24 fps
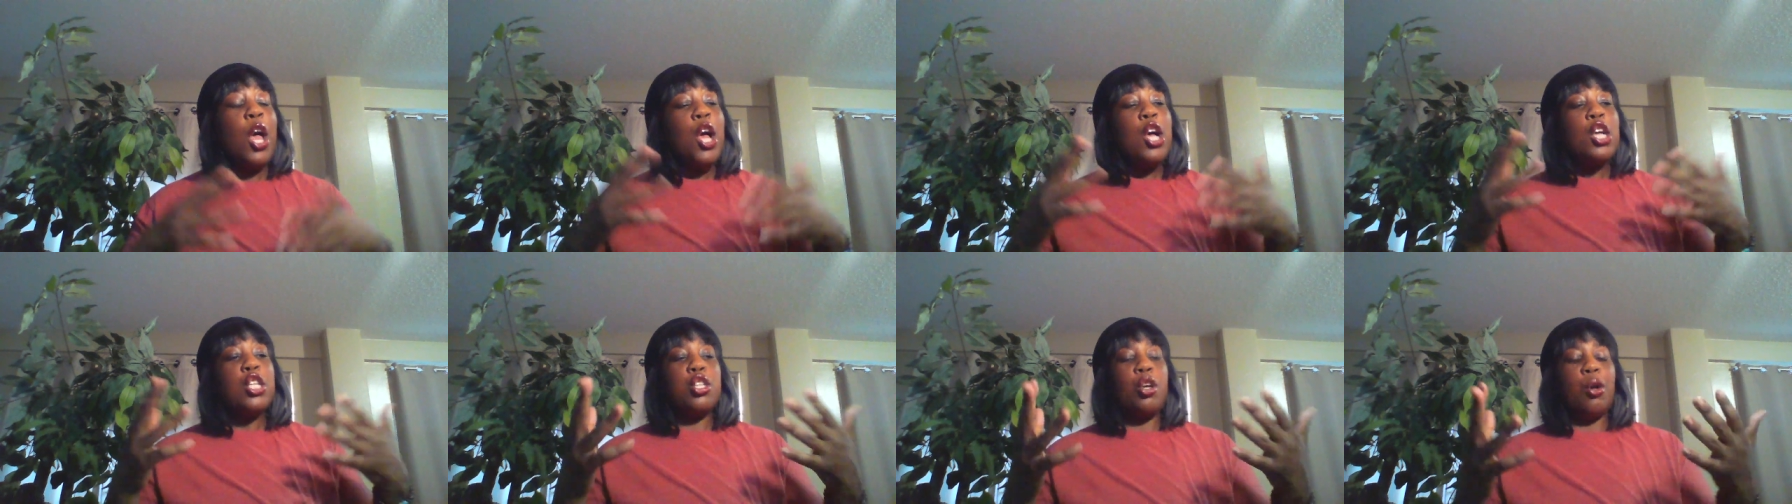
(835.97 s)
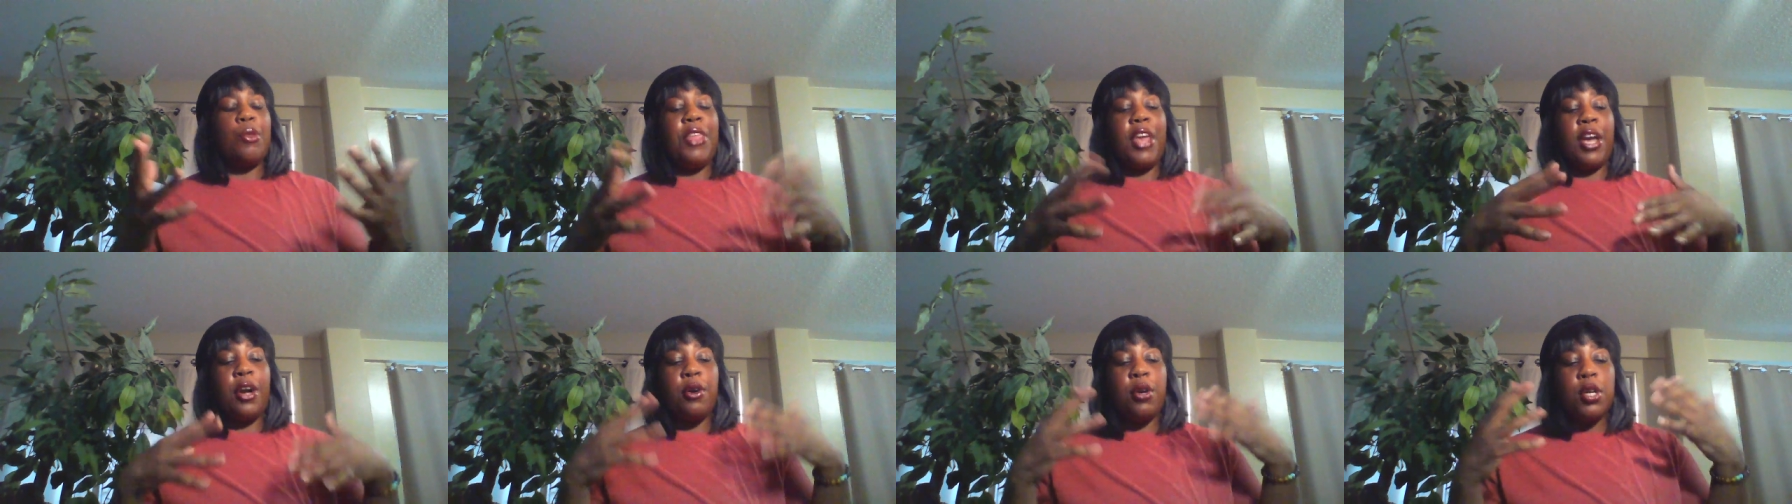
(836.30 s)
So
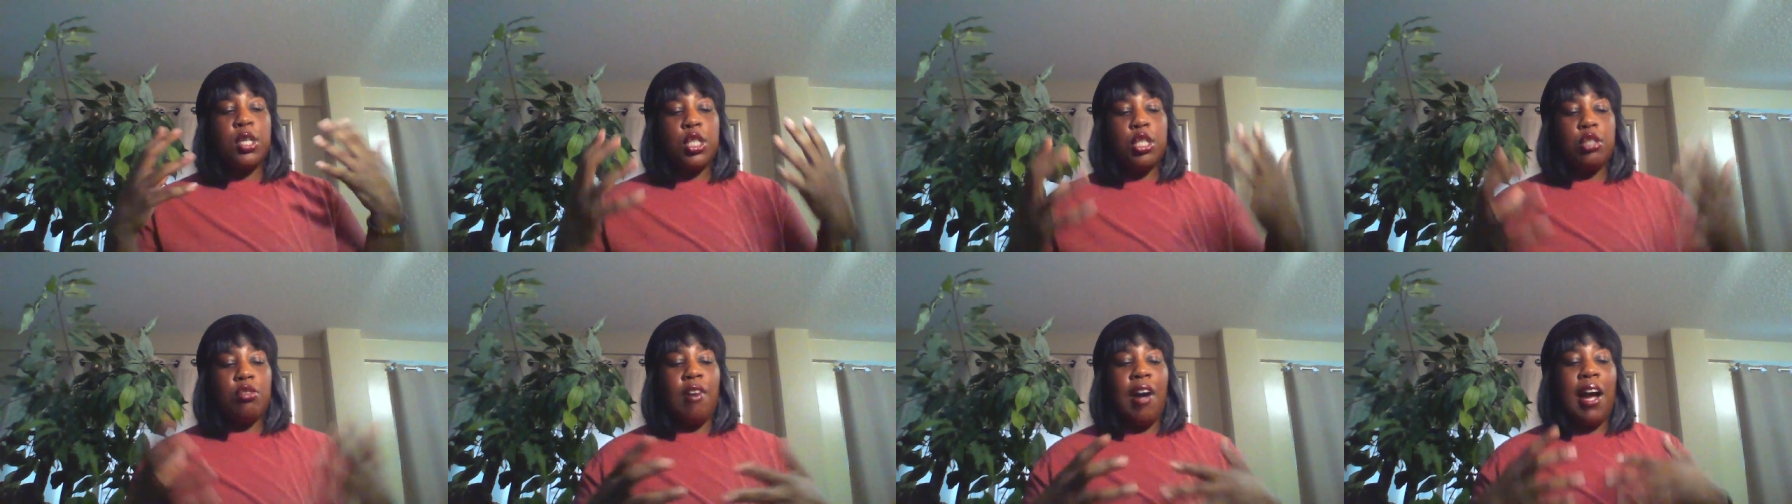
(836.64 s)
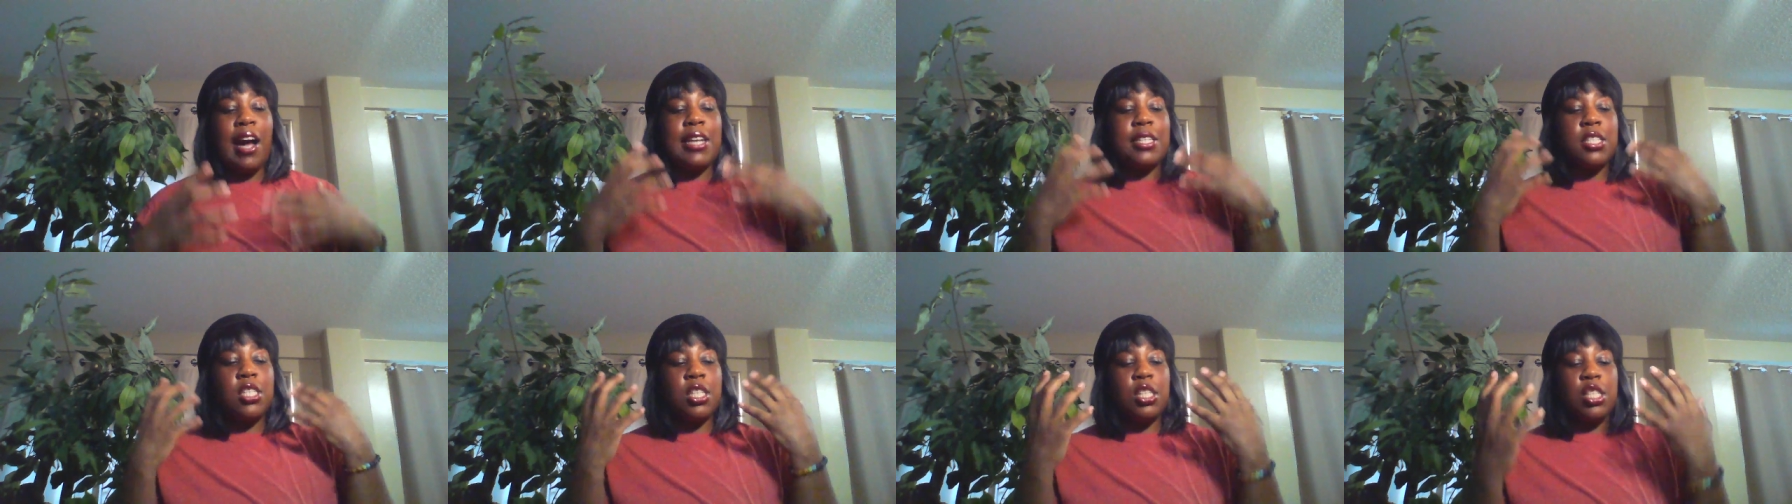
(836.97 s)
they're going to
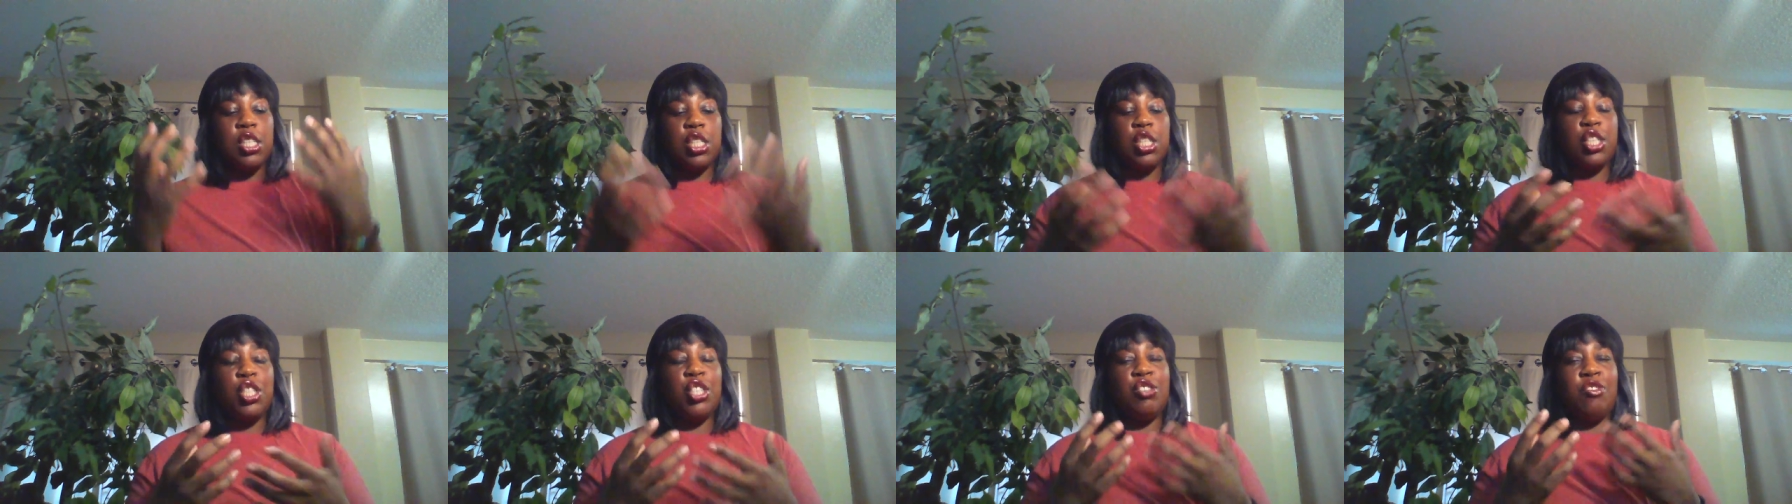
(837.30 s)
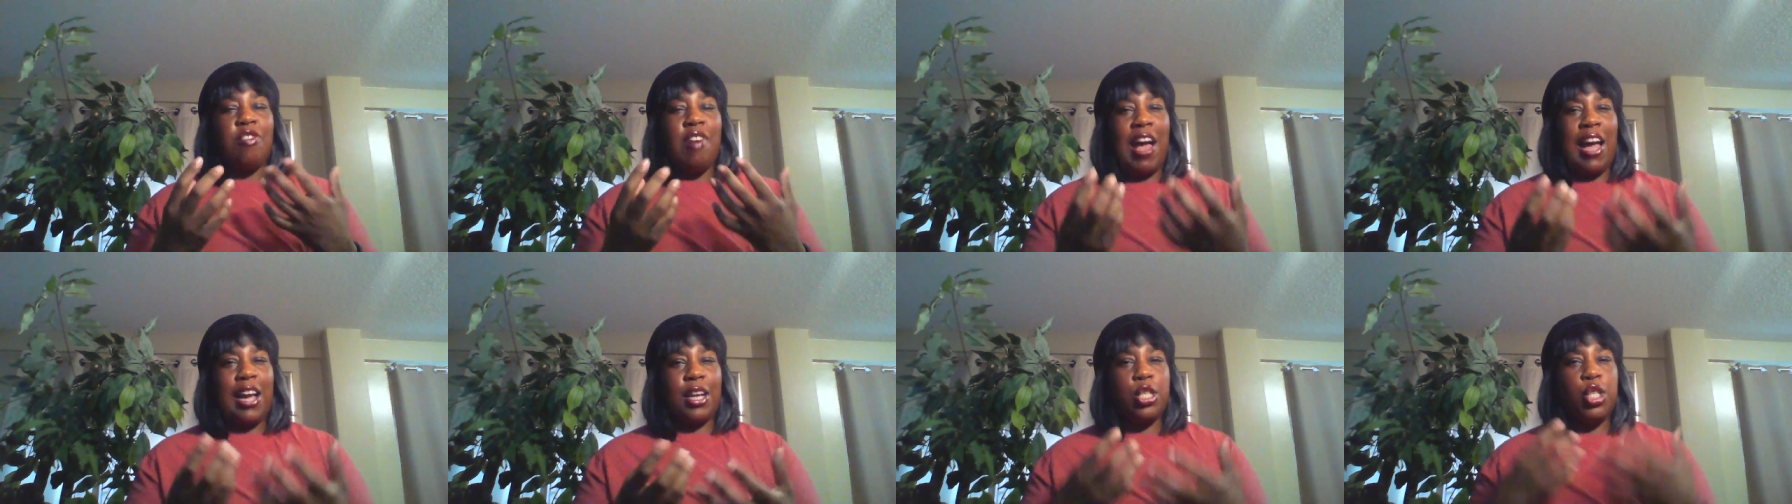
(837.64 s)
try to
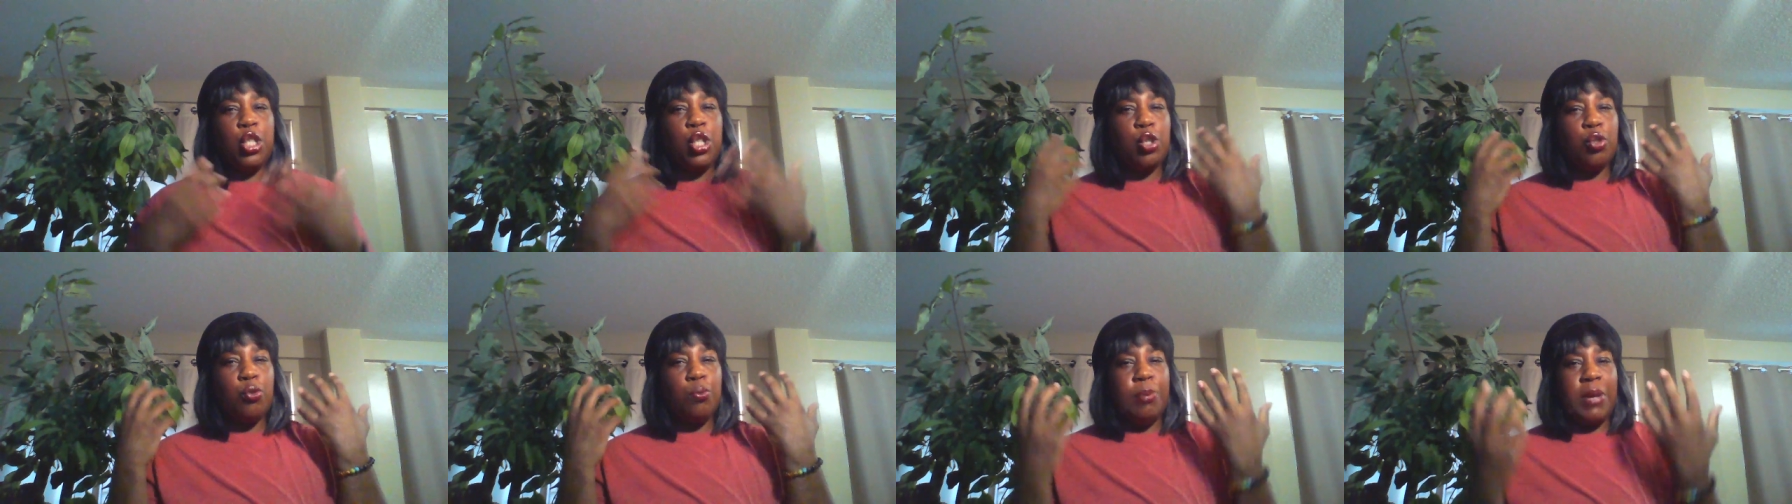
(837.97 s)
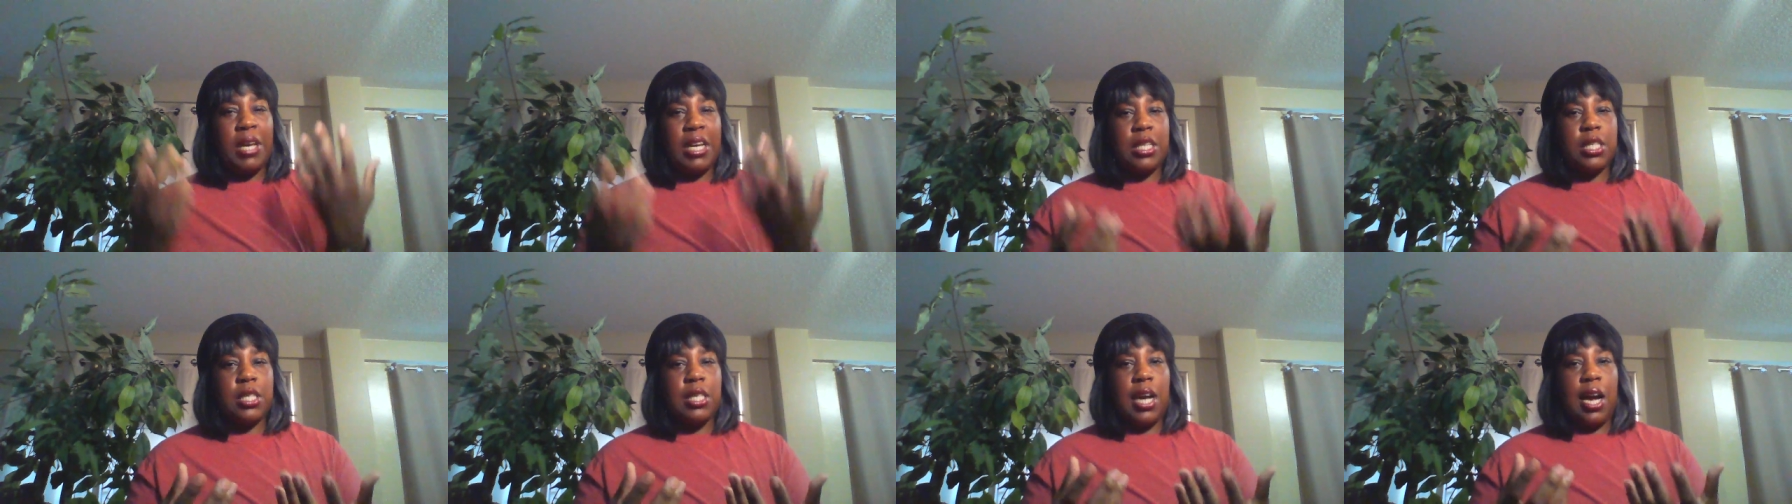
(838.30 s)
distract you
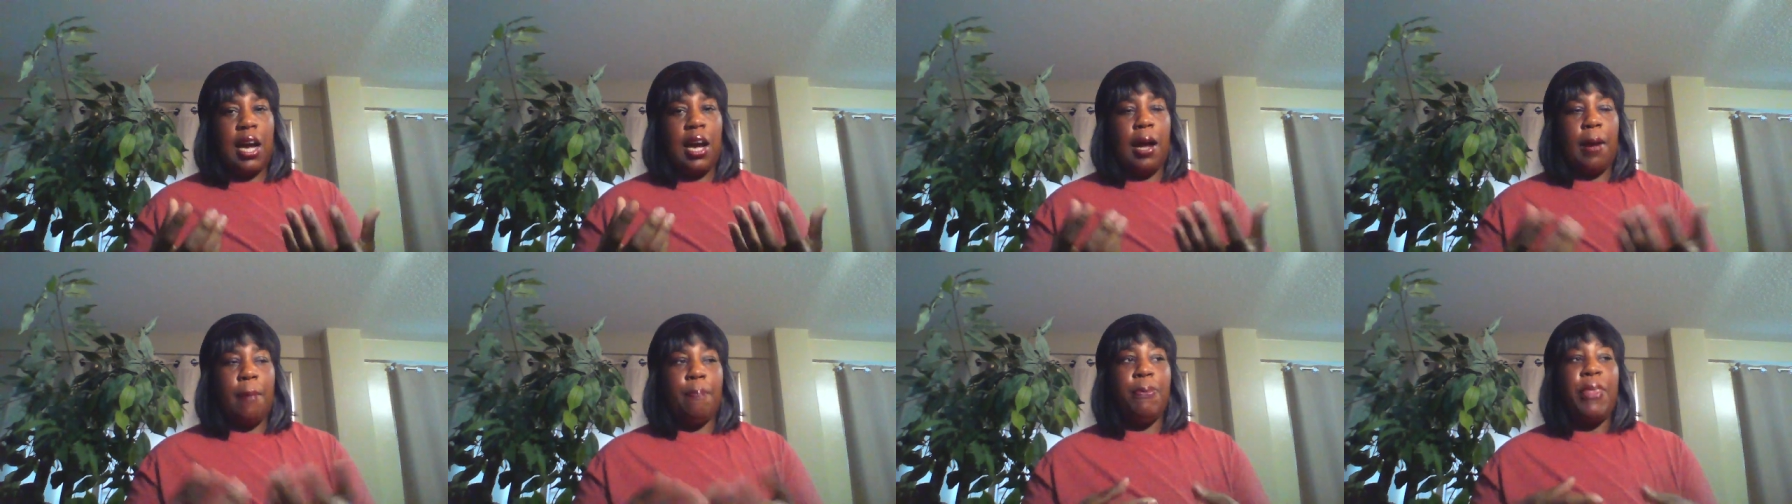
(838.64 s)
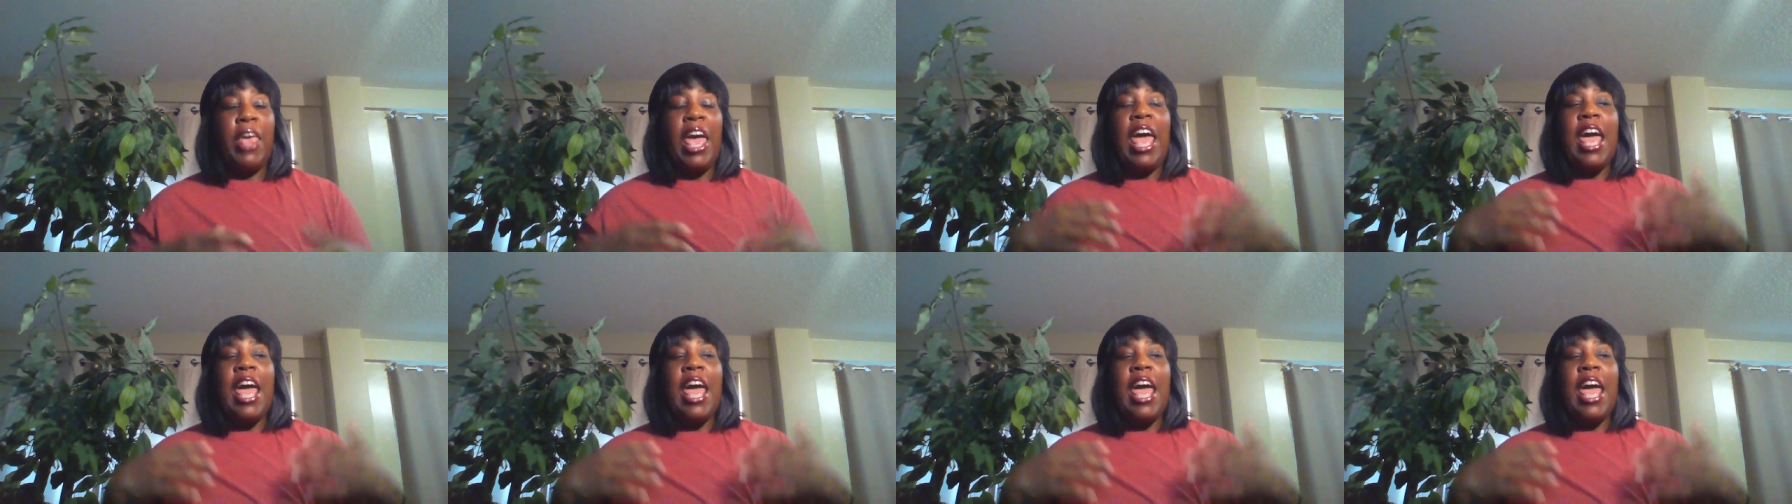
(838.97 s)
big time.